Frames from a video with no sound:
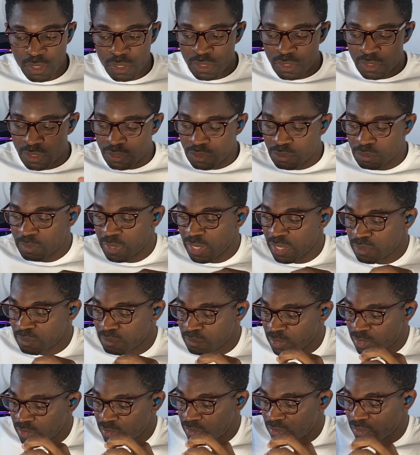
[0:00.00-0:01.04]
So Mark
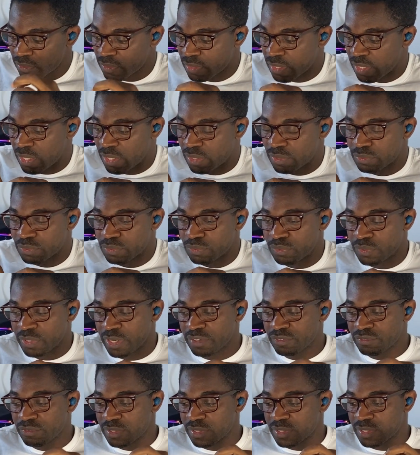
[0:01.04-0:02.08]
Manson has
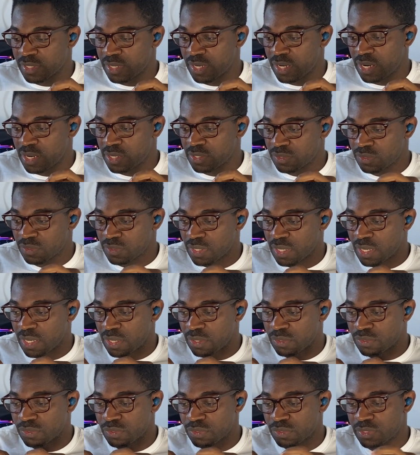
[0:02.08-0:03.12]
re-emphasized on how
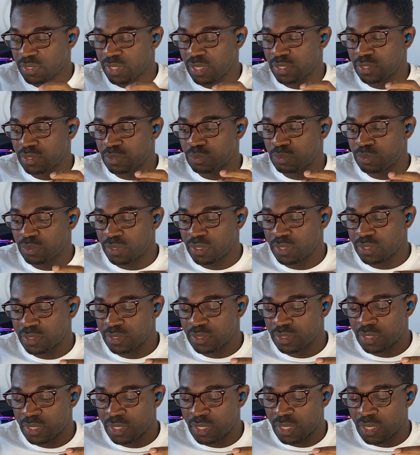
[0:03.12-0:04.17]
society works,
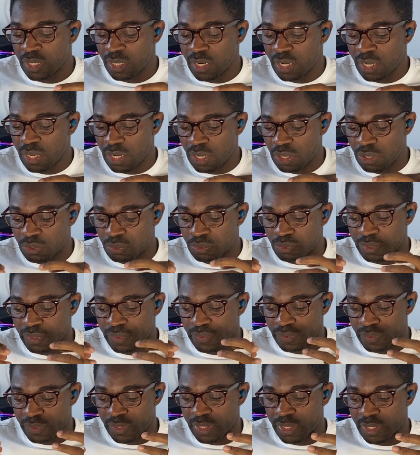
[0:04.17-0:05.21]
how we
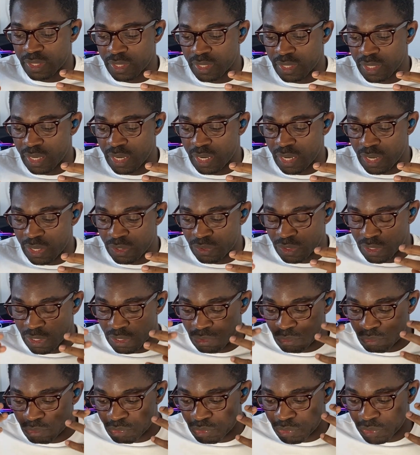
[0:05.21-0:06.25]
think, how our
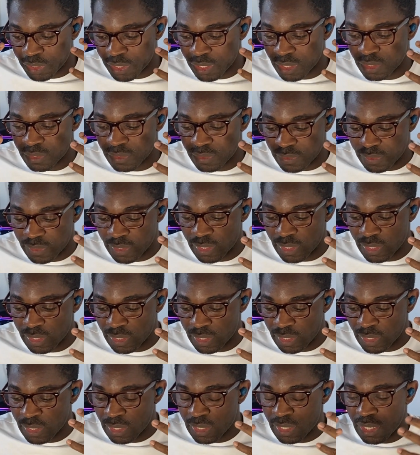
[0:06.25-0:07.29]
brain think,
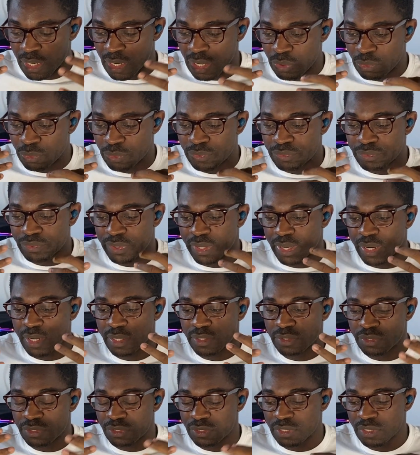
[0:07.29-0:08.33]
how we react
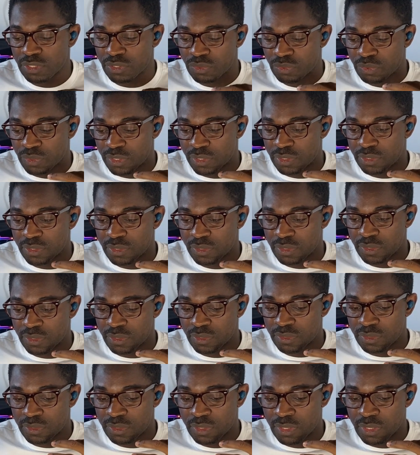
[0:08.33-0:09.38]
to
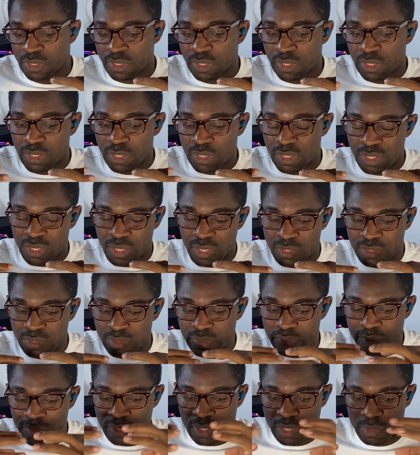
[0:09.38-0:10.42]
situations. He has
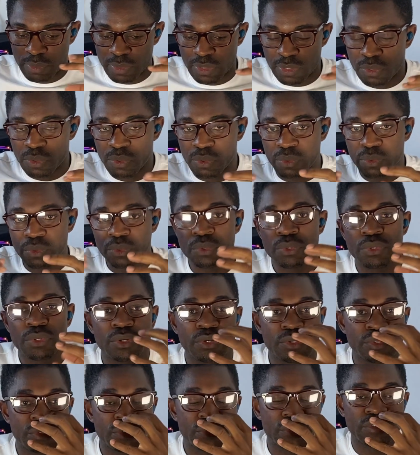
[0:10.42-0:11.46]
talked about a whole
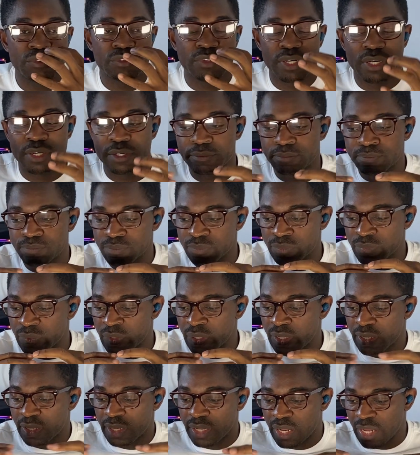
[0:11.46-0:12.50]
lot of
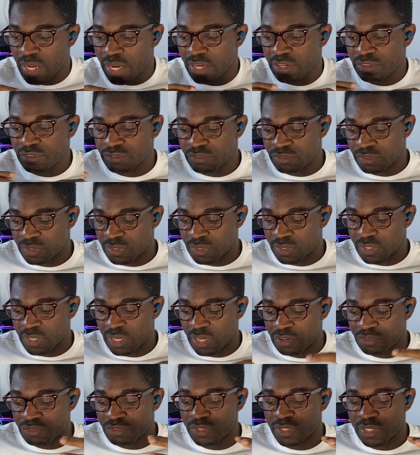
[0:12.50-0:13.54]
life,
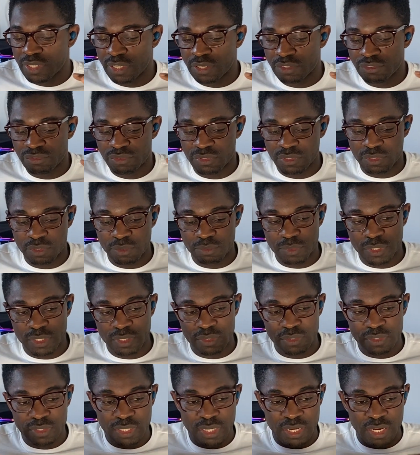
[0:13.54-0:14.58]
everyday
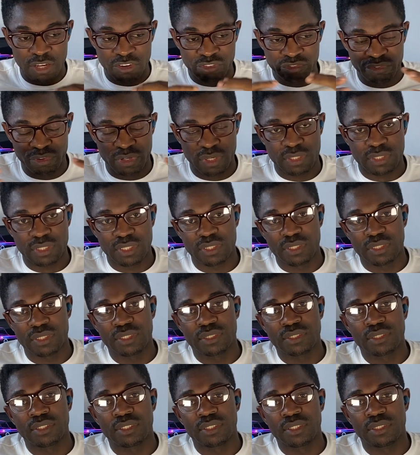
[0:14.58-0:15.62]
phenomenon that affect our
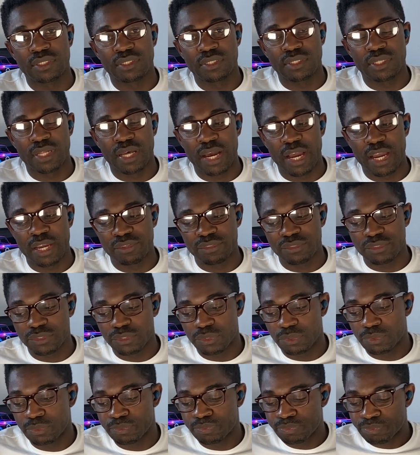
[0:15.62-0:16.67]
daily lives.
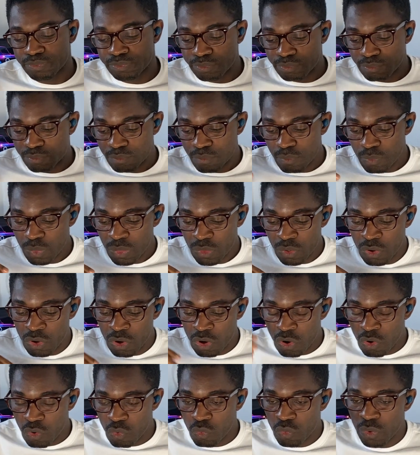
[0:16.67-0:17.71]
So
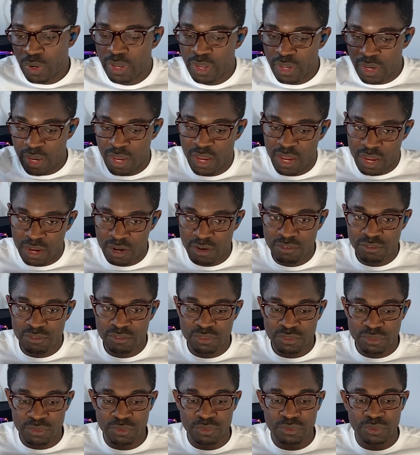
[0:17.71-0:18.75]
we have
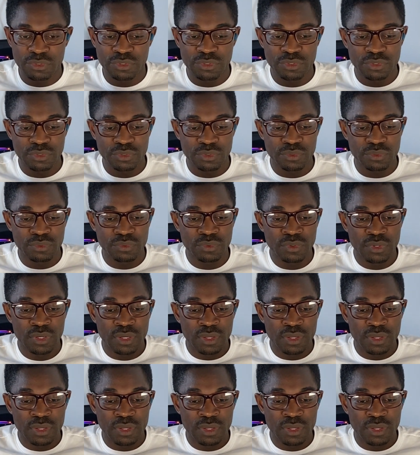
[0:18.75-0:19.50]
to,